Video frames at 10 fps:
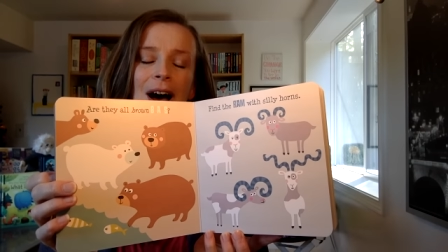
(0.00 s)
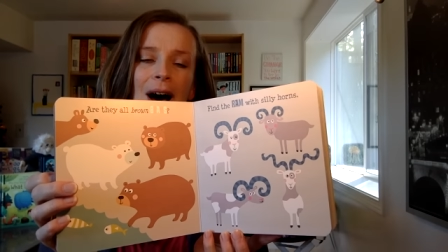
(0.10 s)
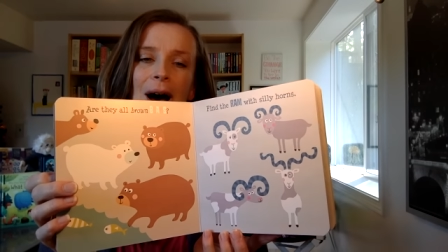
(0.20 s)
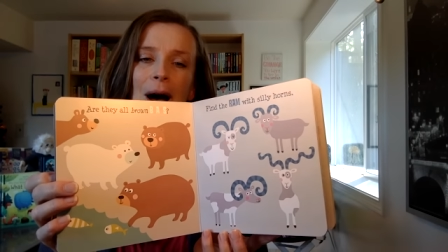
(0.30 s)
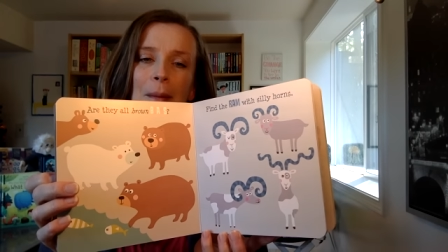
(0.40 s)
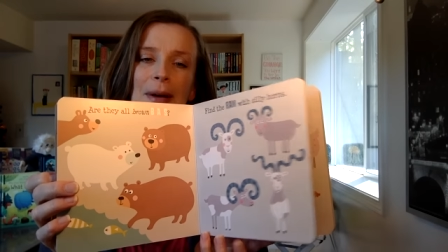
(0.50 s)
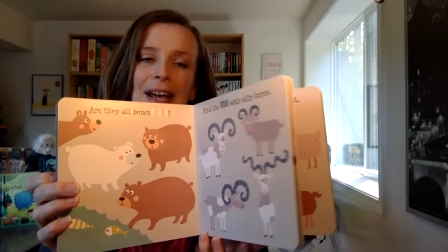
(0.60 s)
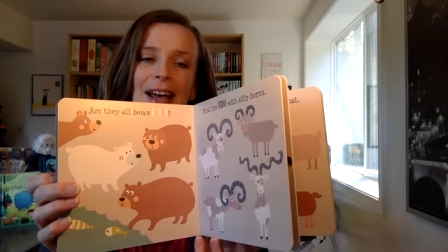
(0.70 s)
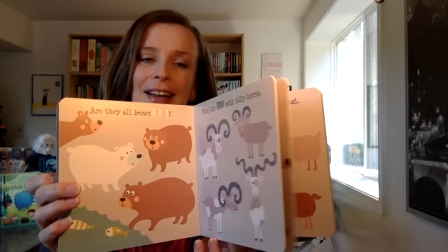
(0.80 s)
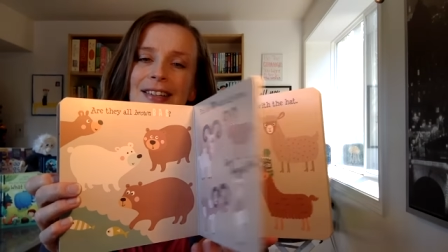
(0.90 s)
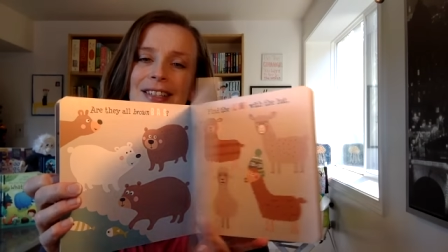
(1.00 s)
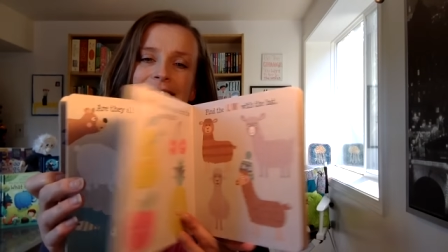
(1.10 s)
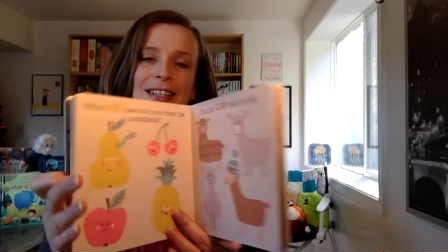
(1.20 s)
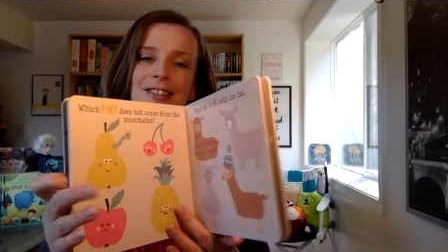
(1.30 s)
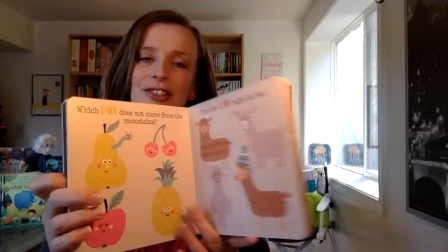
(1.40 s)
Um, and
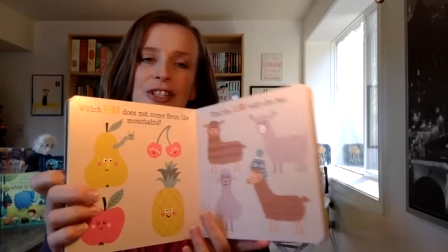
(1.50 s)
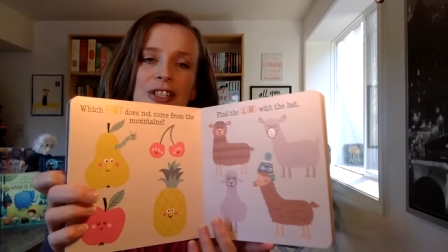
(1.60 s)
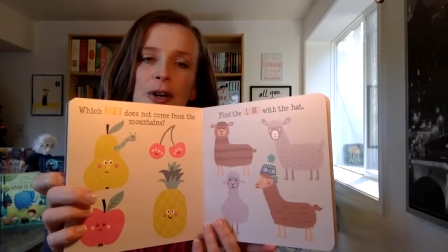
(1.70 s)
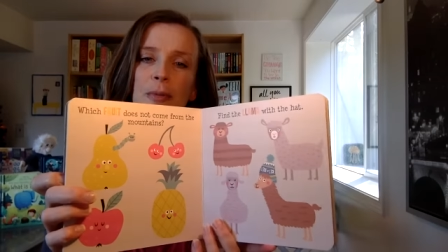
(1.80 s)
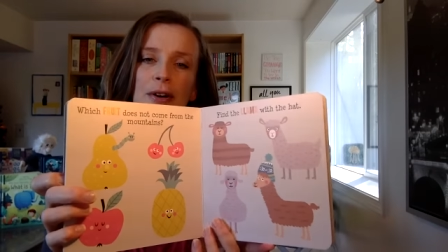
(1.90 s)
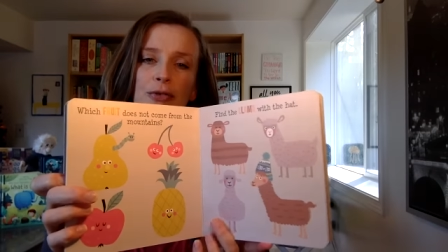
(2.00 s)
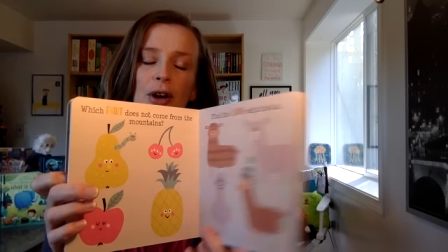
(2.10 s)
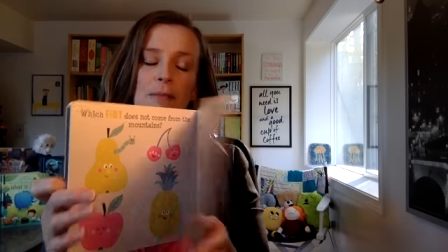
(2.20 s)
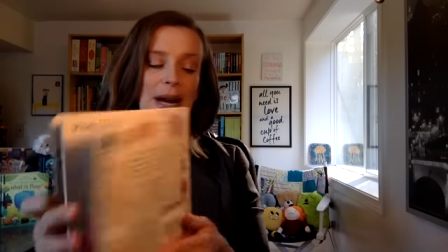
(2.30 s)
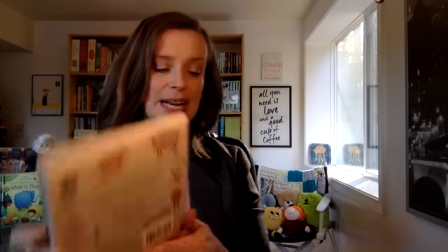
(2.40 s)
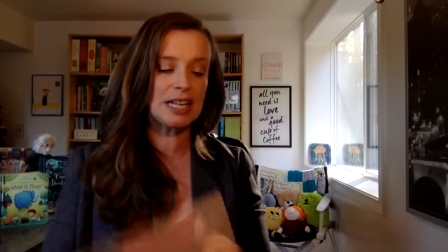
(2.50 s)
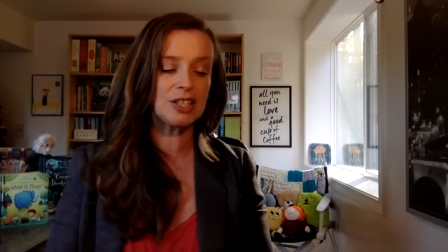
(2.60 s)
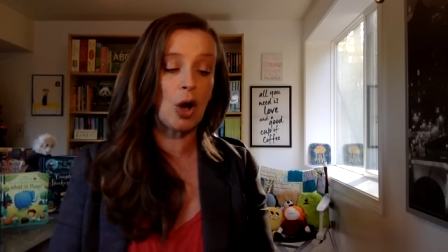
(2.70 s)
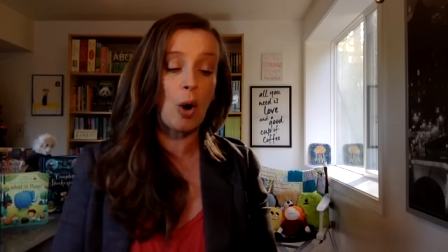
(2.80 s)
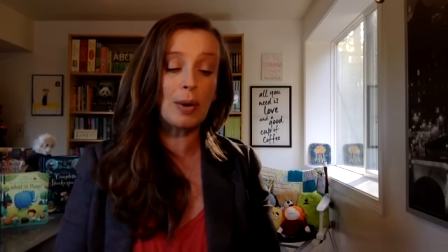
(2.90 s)
it's just so much fun. My
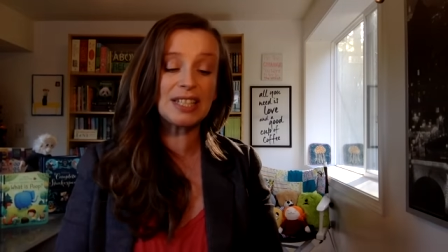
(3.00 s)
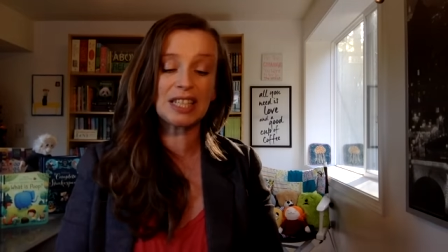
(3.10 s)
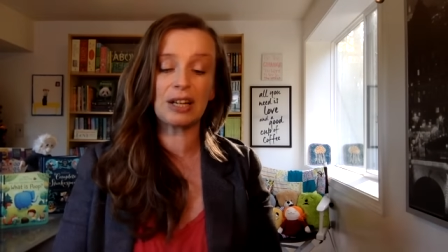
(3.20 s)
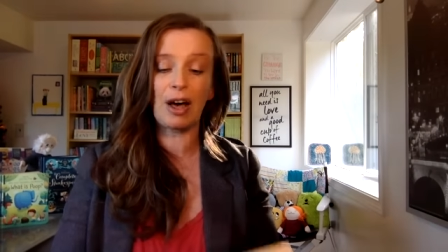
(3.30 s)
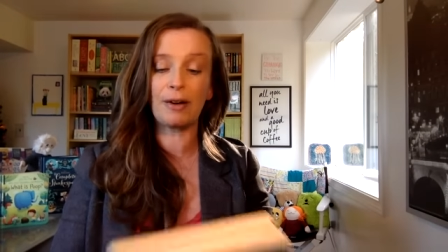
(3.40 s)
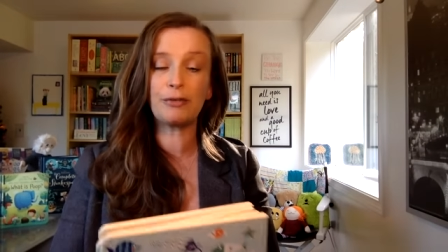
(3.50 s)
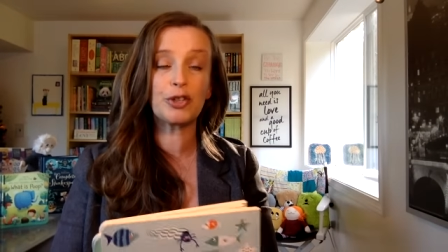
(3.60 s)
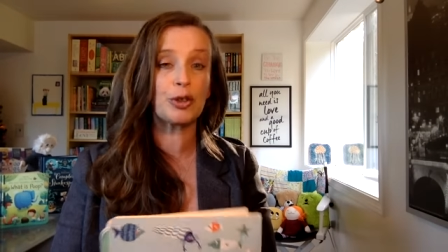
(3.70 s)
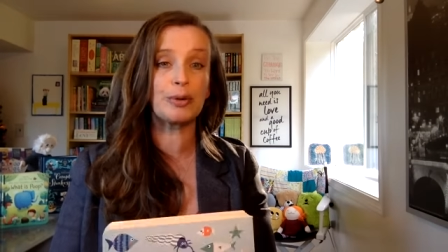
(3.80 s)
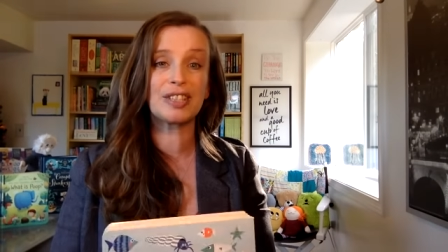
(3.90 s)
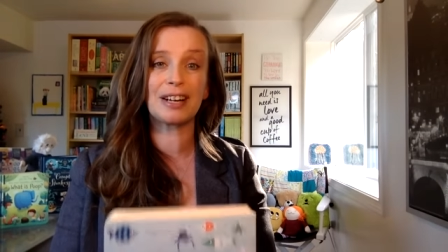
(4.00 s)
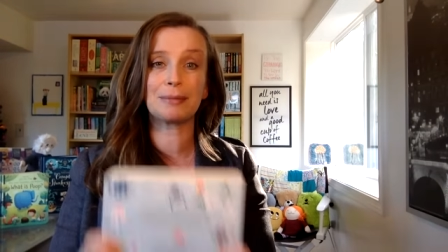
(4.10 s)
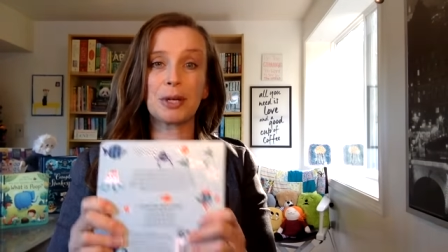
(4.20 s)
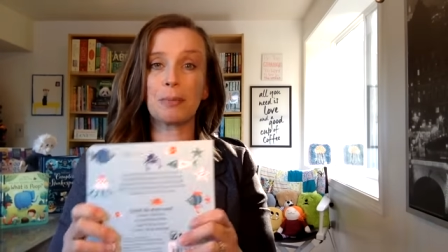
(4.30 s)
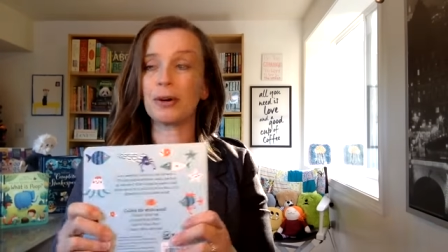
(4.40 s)
kids always loved those
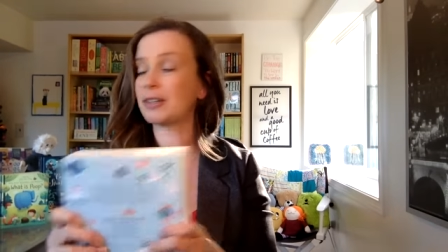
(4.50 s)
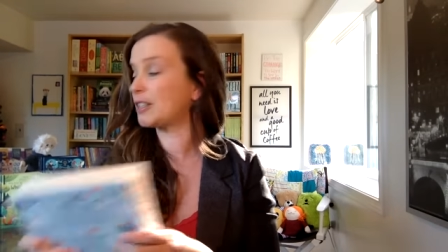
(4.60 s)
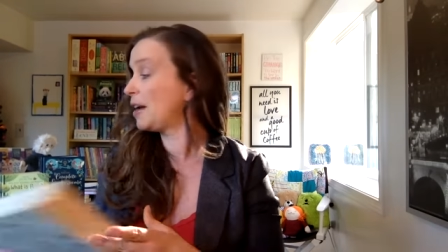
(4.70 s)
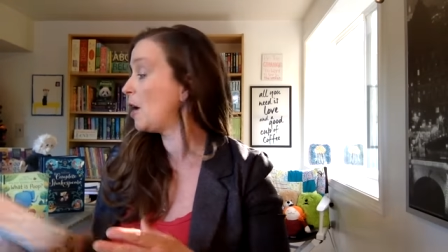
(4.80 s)
types of books